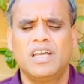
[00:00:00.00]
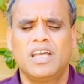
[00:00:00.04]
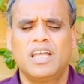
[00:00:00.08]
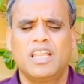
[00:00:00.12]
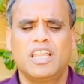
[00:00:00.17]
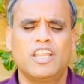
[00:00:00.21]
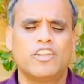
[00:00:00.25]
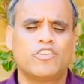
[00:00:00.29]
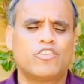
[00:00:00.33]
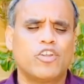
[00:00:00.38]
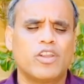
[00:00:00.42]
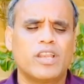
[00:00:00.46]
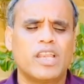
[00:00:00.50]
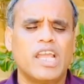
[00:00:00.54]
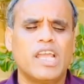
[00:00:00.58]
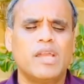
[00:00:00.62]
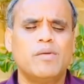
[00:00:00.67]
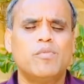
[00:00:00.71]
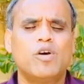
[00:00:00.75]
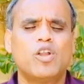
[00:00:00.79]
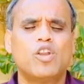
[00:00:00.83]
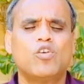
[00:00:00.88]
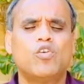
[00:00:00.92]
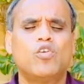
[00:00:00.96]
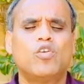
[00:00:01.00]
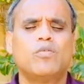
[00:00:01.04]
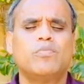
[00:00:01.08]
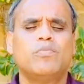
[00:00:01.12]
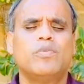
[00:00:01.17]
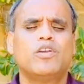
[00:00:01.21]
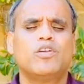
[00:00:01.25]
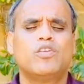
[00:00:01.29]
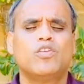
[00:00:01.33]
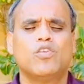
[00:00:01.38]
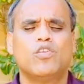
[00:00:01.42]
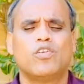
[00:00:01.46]
Let your name alone
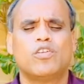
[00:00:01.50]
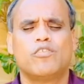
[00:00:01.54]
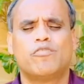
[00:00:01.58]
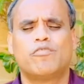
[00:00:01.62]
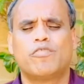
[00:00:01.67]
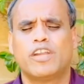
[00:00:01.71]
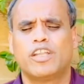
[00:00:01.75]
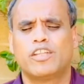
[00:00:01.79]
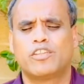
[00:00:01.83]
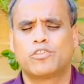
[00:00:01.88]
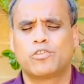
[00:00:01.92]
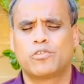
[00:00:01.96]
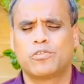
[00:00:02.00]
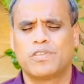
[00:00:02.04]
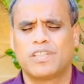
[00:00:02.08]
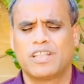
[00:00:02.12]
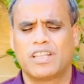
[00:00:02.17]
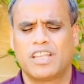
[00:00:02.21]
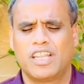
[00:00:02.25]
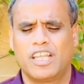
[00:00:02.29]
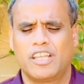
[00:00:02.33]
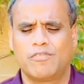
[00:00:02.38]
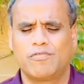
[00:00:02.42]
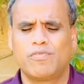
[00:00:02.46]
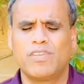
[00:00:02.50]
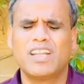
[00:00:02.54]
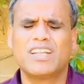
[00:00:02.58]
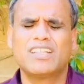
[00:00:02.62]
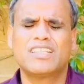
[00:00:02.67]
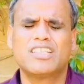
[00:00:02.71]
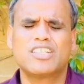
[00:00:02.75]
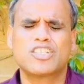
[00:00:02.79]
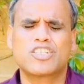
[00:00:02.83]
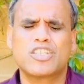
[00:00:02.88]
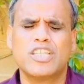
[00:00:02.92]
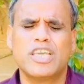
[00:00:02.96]
be glorified through their life. Let
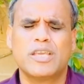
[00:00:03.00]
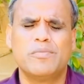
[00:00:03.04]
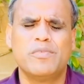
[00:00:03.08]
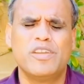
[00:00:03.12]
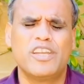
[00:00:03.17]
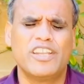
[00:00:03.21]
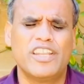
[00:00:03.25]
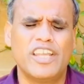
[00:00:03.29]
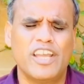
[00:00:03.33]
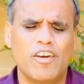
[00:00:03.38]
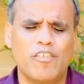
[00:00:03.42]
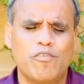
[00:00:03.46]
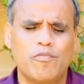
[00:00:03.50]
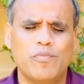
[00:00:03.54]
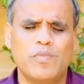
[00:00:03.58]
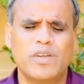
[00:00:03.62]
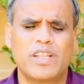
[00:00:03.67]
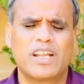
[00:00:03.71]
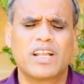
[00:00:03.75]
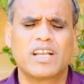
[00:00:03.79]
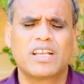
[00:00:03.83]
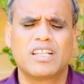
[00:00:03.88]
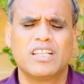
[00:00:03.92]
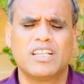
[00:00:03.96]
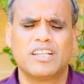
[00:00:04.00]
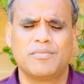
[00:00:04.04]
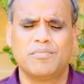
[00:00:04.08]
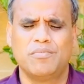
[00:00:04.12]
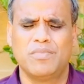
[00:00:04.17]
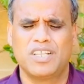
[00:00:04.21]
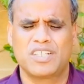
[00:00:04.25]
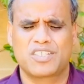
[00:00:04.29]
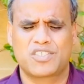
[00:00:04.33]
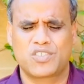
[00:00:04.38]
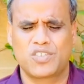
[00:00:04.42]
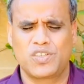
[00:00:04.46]
this day be a day of miracle and
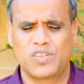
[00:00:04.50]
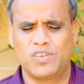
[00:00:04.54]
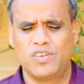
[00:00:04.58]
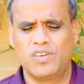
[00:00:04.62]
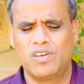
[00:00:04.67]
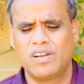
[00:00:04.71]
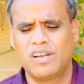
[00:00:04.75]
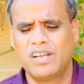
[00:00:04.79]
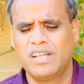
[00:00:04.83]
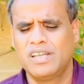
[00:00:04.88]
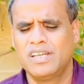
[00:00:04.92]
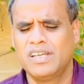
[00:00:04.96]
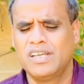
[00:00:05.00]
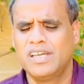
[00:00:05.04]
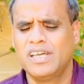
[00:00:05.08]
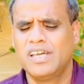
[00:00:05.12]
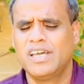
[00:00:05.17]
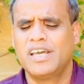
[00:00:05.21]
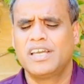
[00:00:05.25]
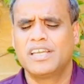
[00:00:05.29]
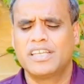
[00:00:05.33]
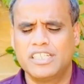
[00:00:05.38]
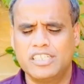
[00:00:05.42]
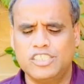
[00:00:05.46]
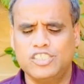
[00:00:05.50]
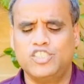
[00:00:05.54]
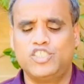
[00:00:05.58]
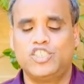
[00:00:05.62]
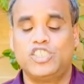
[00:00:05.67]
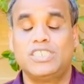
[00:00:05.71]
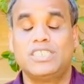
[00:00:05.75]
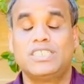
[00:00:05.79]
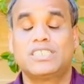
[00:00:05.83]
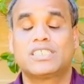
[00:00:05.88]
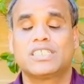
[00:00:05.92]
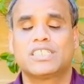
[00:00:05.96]
blessing, Lord. In
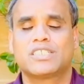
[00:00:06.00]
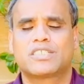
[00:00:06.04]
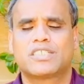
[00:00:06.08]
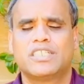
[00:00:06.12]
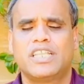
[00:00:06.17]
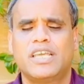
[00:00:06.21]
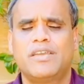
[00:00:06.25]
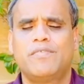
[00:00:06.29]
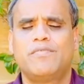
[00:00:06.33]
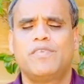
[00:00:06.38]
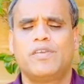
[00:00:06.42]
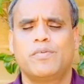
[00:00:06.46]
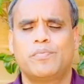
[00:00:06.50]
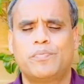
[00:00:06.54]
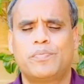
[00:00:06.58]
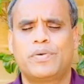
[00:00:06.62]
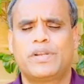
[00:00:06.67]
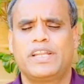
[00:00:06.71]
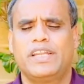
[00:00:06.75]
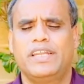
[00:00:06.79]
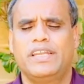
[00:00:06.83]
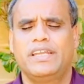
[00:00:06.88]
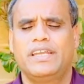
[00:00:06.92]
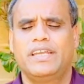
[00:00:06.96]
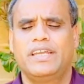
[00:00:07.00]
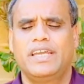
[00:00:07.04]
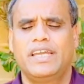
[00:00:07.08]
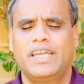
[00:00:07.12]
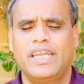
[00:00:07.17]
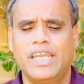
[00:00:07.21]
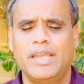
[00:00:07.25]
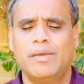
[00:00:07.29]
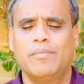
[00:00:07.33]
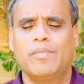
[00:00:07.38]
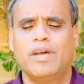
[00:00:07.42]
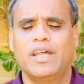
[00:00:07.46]
Jesus' name we pray.
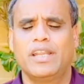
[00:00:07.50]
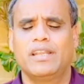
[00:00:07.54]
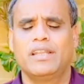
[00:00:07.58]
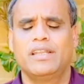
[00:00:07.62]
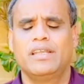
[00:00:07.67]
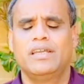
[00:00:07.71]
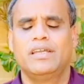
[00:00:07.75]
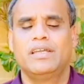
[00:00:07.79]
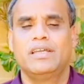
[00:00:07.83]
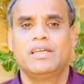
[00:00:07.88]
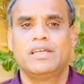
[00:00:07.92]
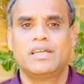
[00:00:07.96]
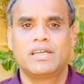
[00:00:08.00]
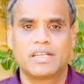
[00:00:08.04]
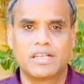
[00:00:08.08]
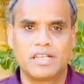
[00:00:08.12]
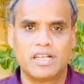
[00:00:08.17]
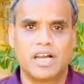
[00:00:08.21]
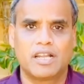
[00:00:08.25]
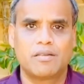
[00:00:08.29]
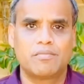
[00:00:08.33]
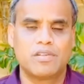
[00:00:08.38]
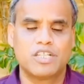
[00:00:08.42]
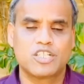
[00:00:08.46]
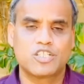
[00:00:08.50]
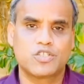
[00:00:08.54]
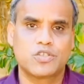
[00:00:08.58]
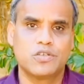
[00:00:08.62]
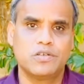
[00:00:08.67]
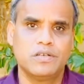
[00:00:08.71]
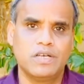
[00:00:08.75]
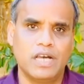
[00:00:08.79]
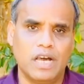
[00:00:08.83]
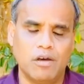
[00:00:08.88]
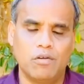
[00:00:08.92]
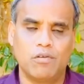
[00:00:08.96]
Amen. God bless
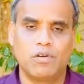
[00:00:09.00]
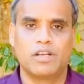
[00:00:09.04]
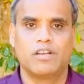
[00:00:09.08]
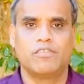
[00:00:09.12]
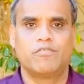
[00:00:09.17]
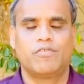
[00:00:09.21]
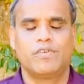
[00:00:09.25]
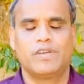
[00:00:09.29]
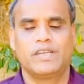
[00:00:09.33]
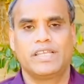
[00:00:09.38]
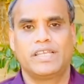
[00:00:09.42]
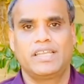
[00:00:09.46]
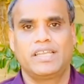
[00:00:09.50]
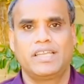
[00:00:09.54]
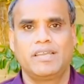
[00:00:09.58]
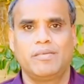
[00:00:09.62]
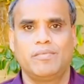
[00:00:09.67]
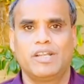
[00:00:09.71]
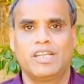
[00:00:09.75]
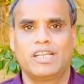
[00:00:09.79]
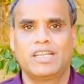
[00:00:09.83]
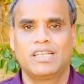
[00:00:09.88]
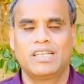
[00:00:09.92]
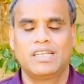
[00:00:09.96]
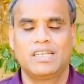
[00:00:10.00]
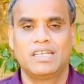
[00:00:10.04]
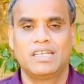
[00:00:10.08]
you. Have a wonderful day. Amen.